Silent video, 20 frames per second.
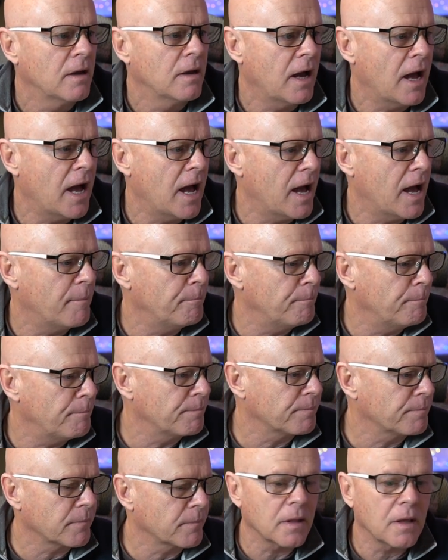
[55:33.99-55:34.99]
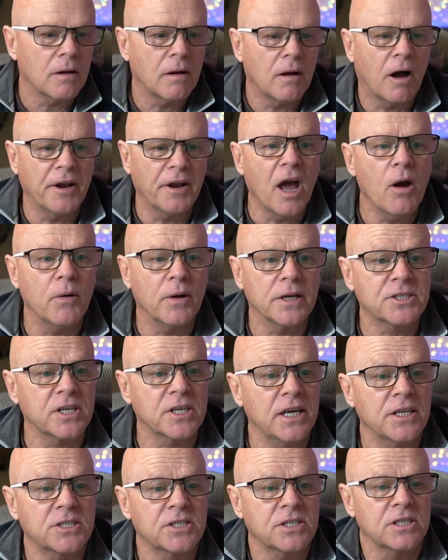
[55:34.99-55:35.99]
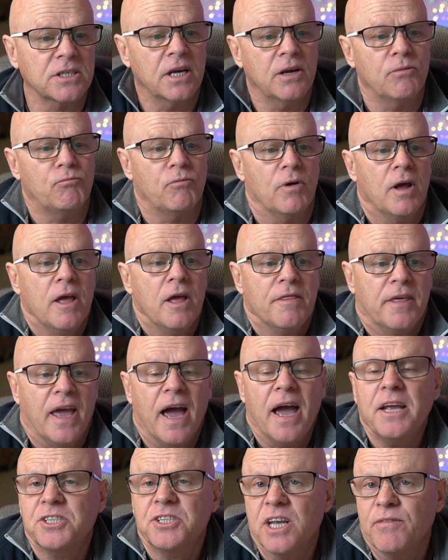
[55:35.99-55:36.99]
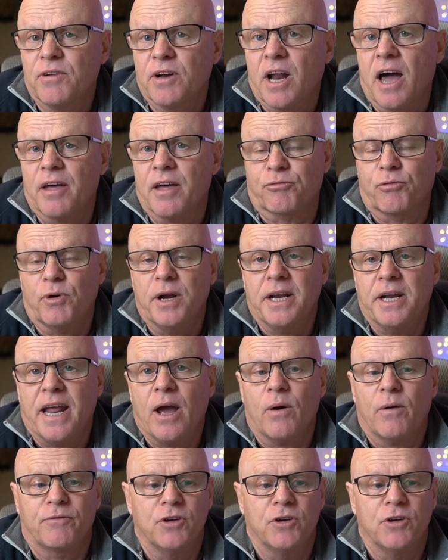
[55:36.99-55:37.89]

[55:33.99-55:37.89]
Um, I know it's it's it, the A7R3 now.